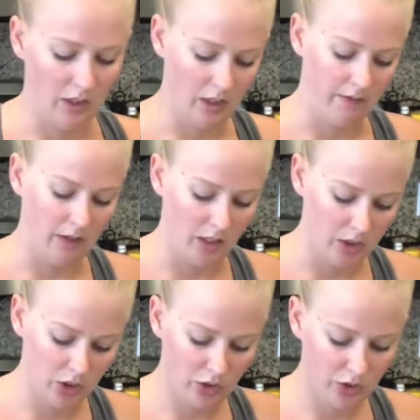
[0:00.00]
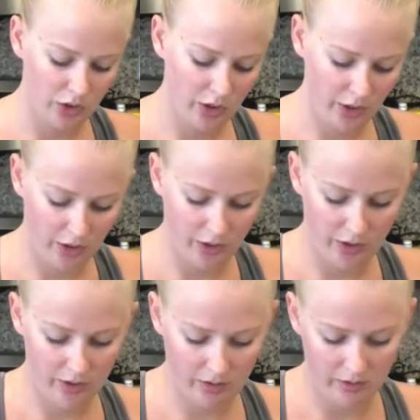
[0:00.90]
Give it a
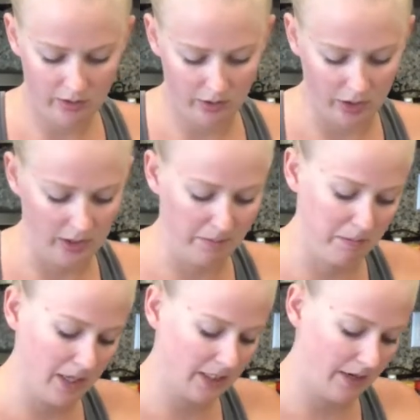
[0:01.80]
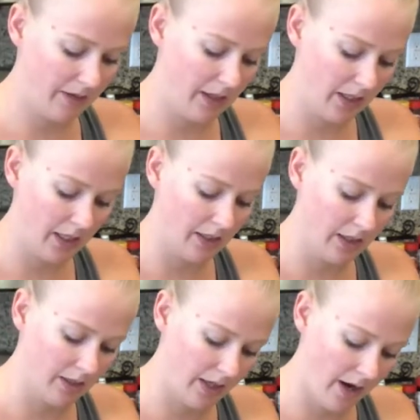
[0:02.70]
stir, just mix everything in
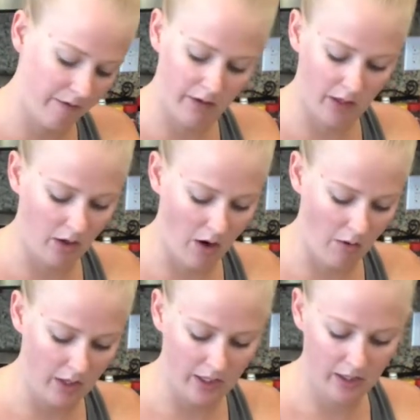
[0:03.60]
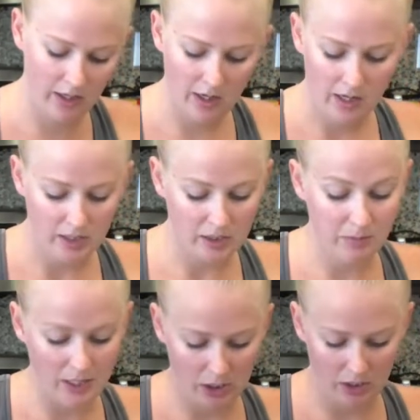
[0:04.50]
there, get everything coated,
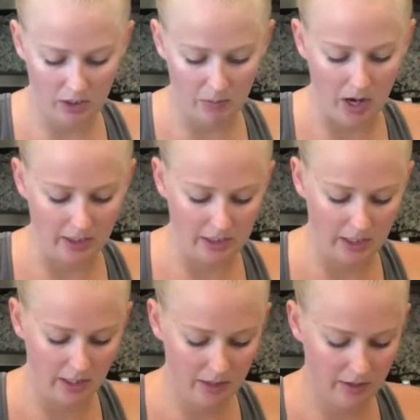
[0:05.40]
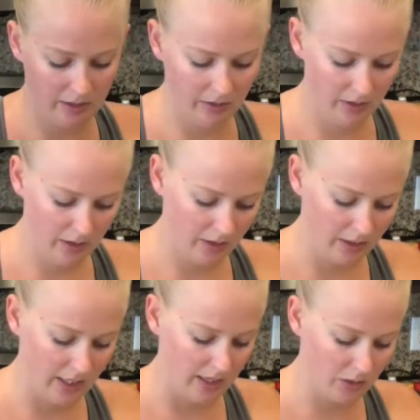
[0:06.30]
especially the pasta,
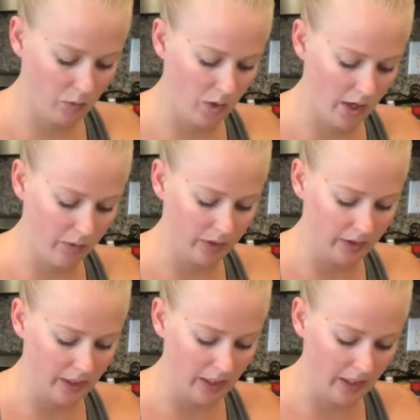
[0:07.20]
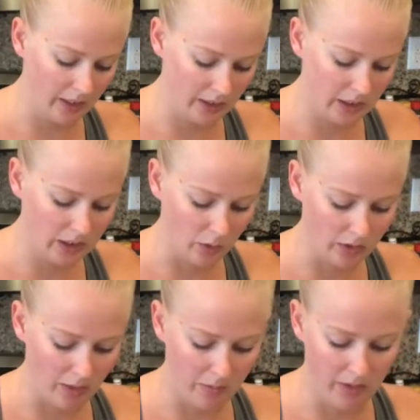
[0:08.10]
because that's what really soaks
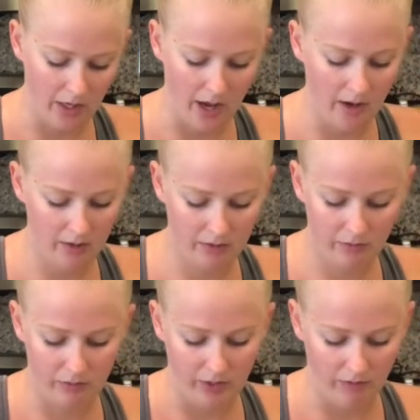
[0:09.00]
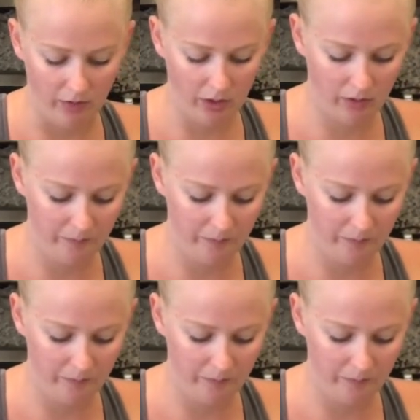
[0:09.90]
up that flavor.